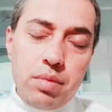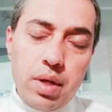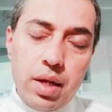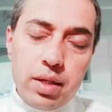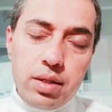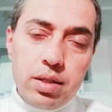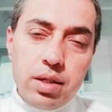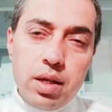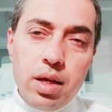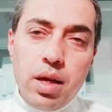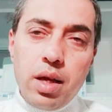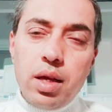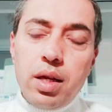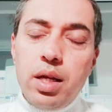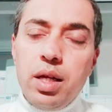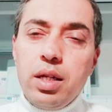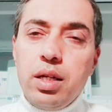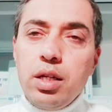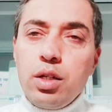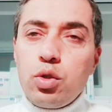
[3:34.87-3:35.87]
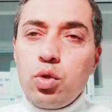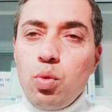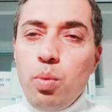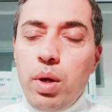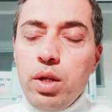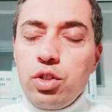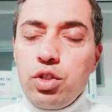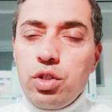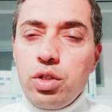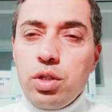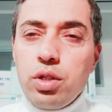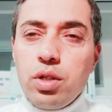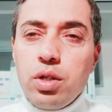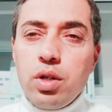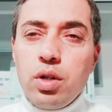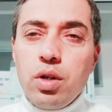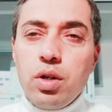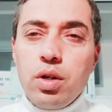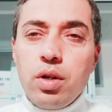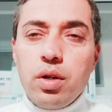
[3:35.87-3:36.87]
let's say, eating too much,
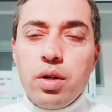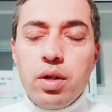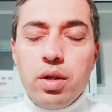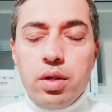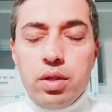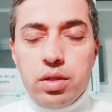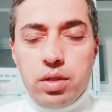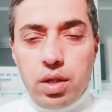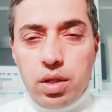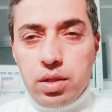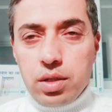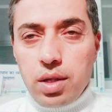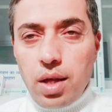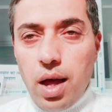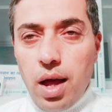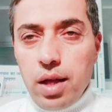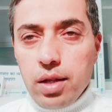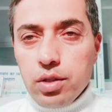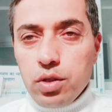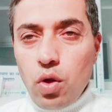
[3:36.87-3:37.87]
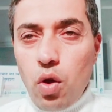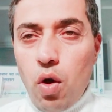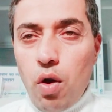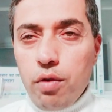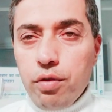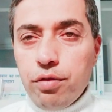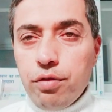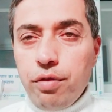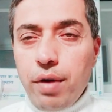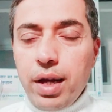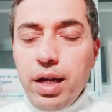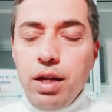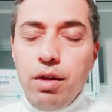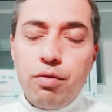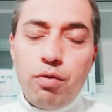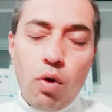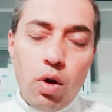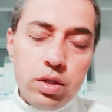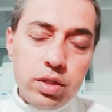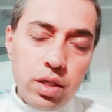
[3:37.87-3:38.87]
sanskars of
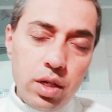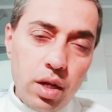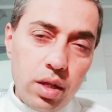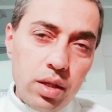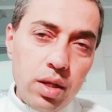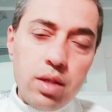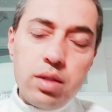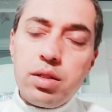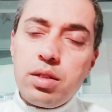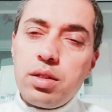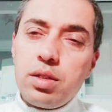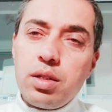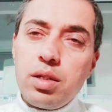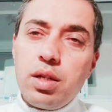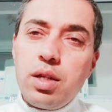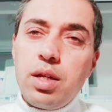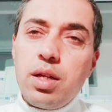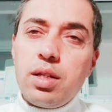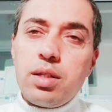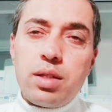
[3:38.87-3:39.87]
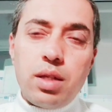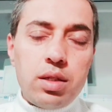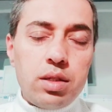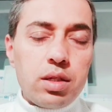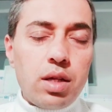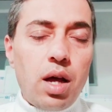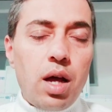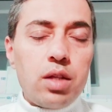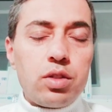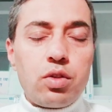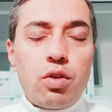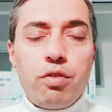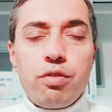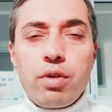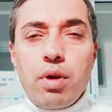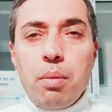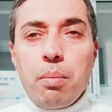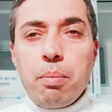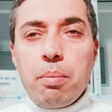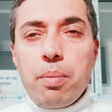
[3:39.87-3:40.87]
finding faults in others, sanskars
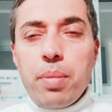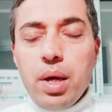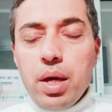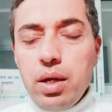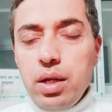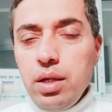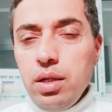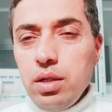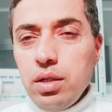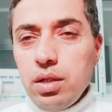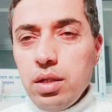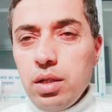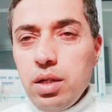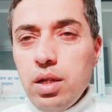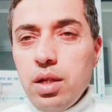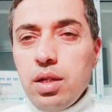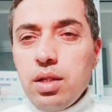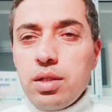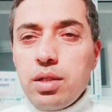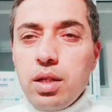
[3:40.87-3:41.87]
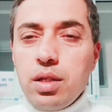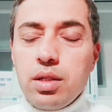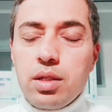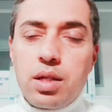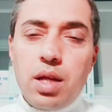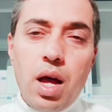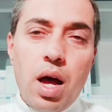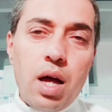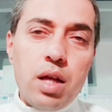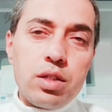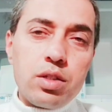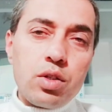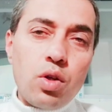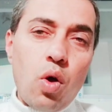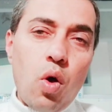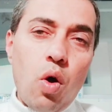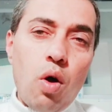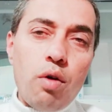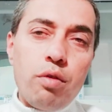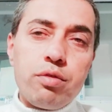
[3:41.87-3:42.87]
of comparing, sanskars
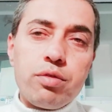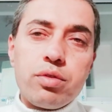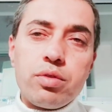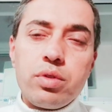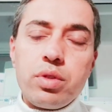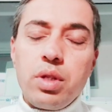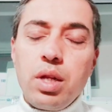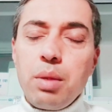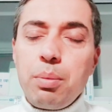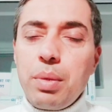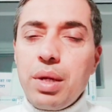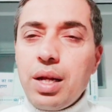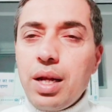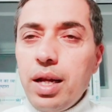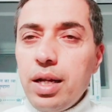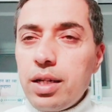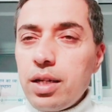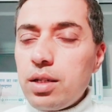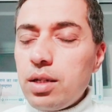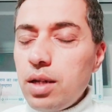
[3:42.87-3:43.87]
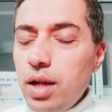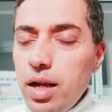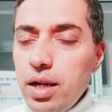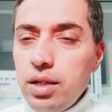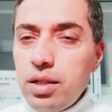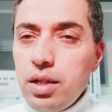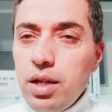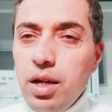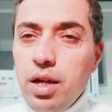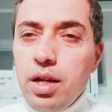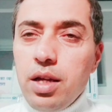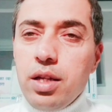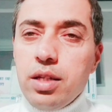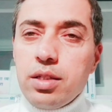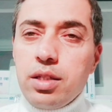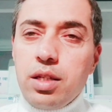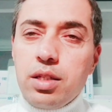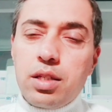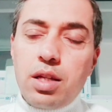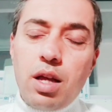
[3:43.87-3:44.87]
of sleeping late at night,
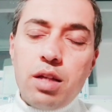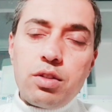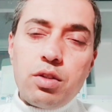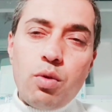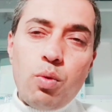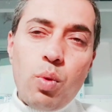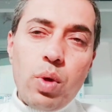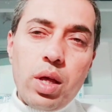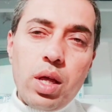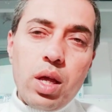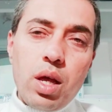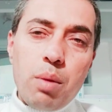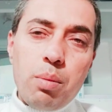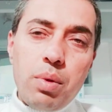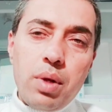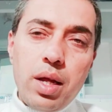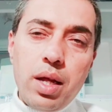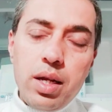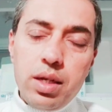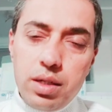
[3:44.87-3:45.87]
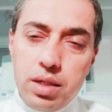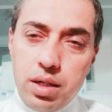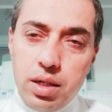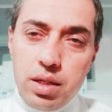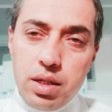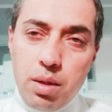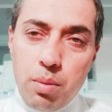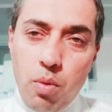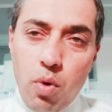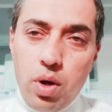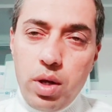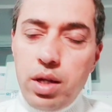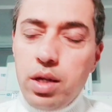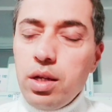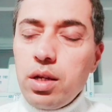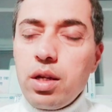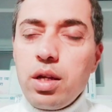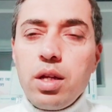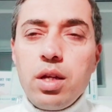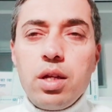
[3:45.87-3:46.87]
sanskars of waking up late in the
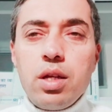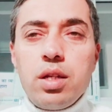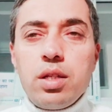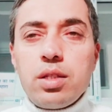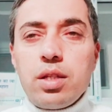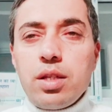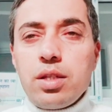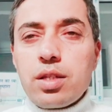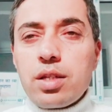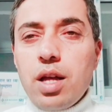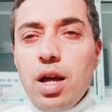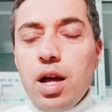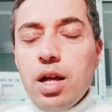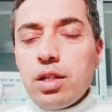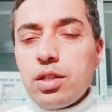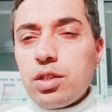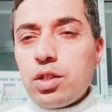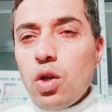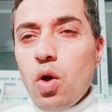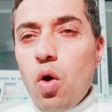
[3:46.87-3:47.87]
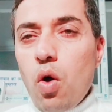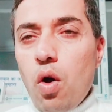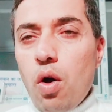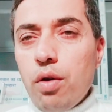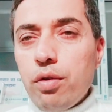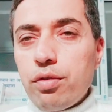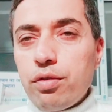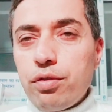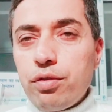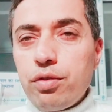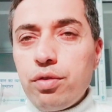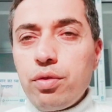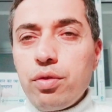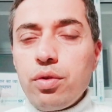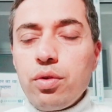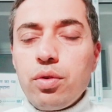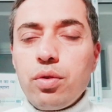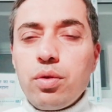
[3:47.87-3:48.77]
morning, sanskars of